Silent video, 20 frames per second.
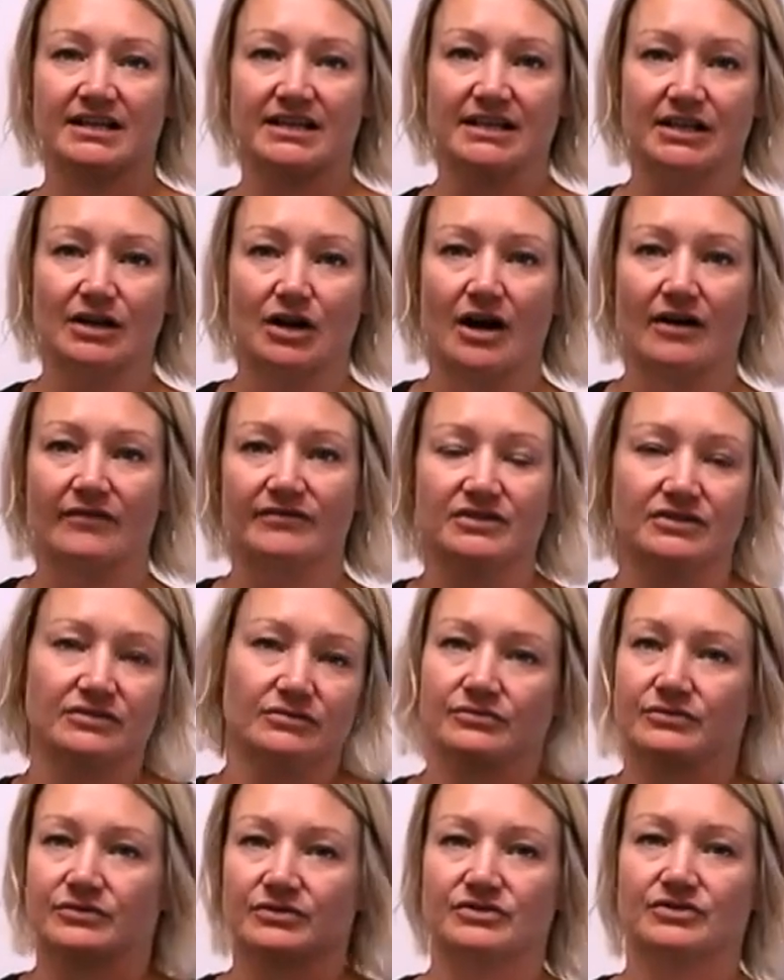E off.
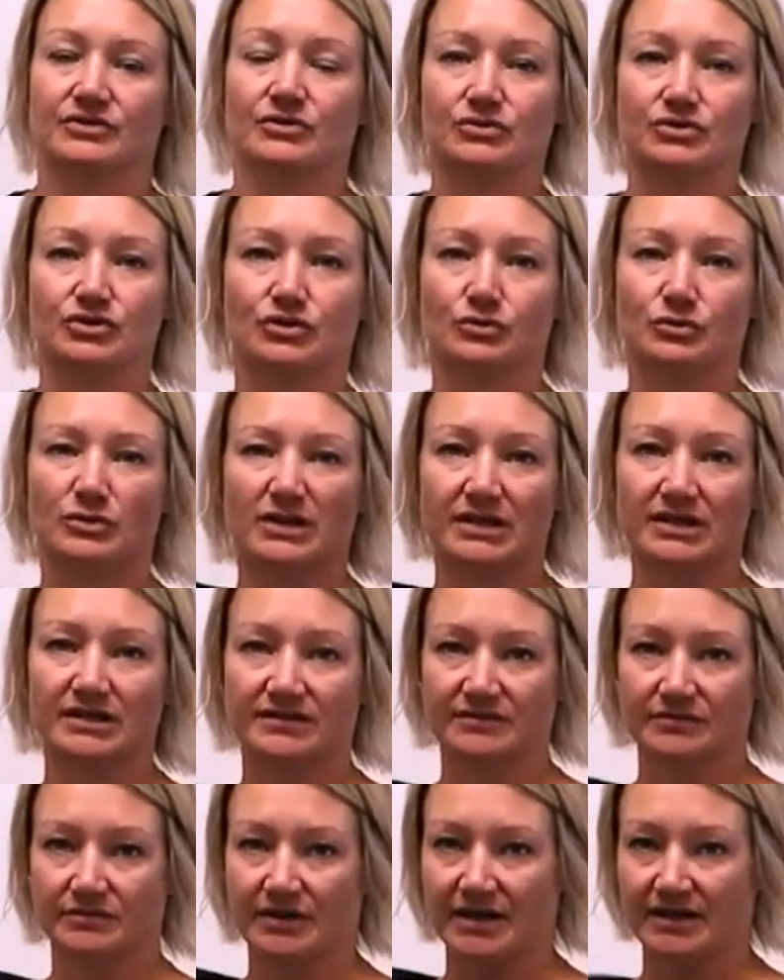So there's no two
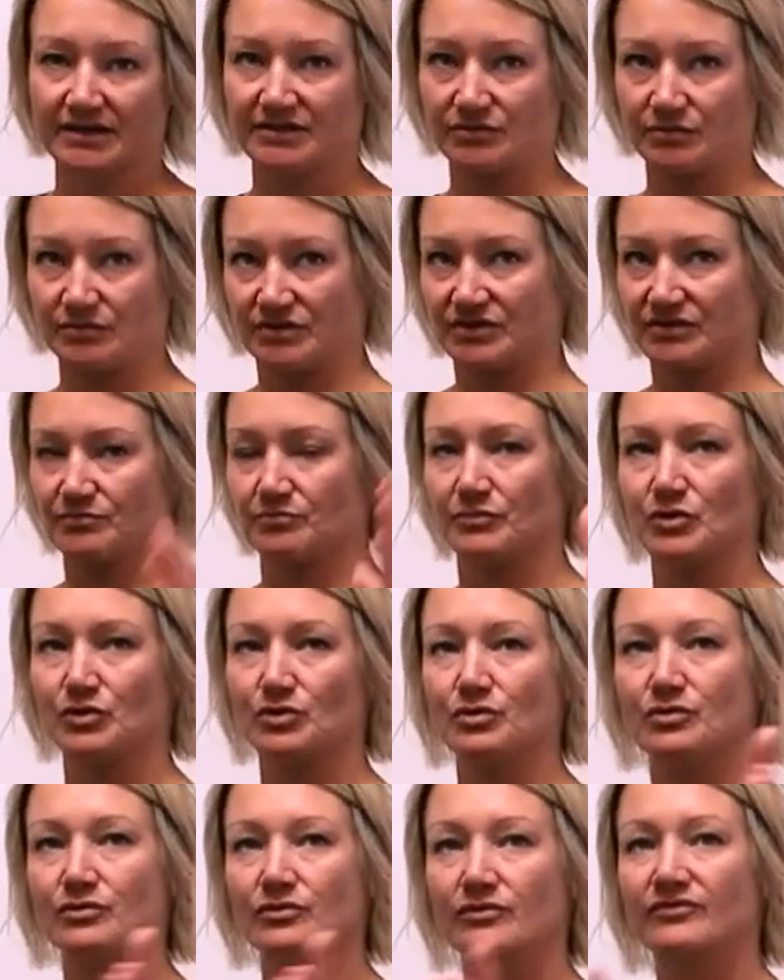E's. Okay. So we just
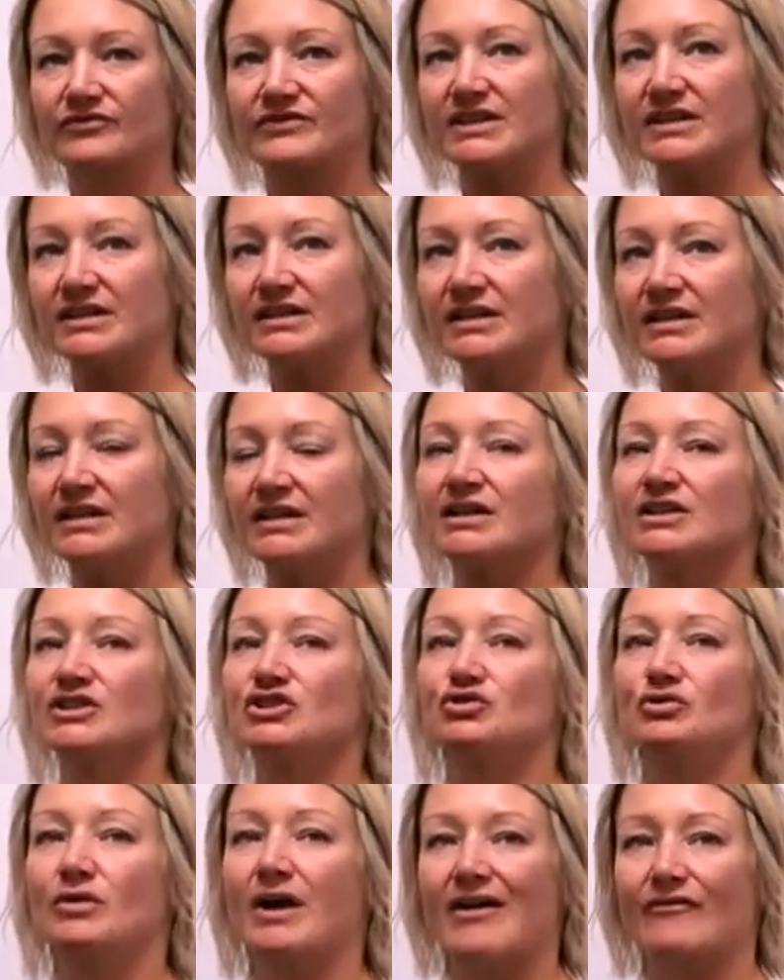moved,
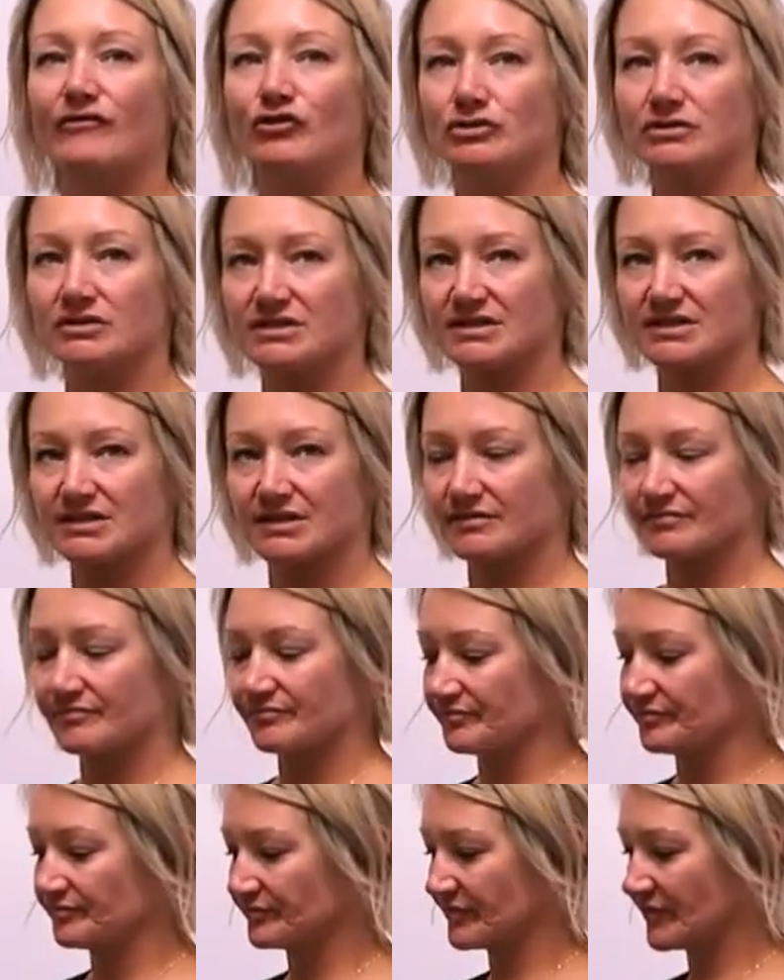traveled.
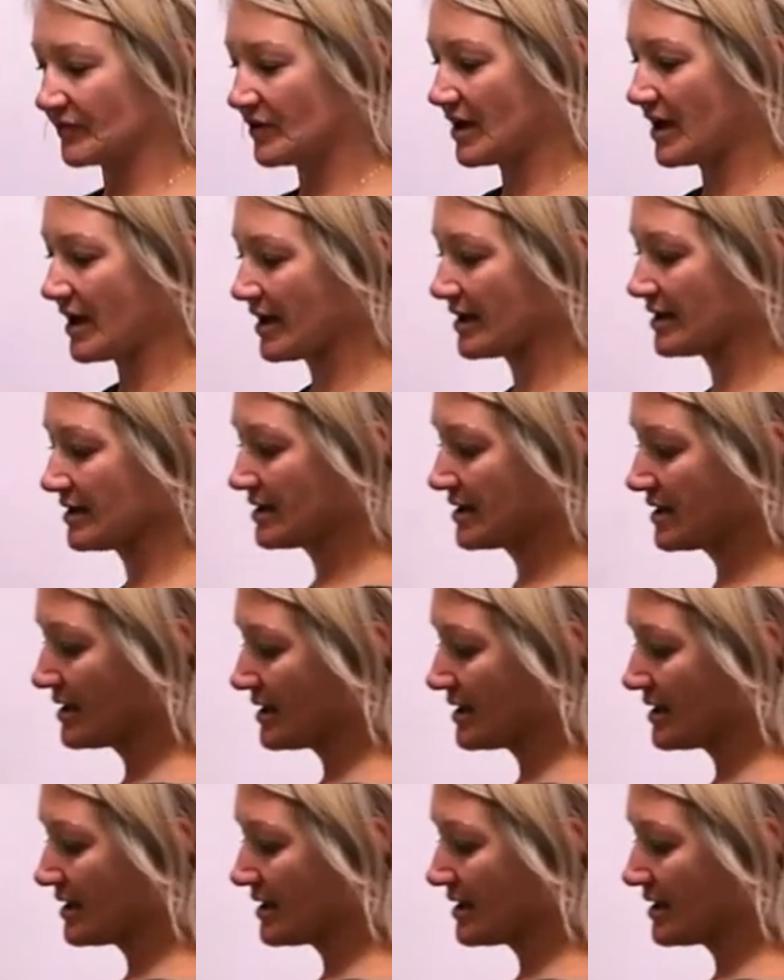Okay.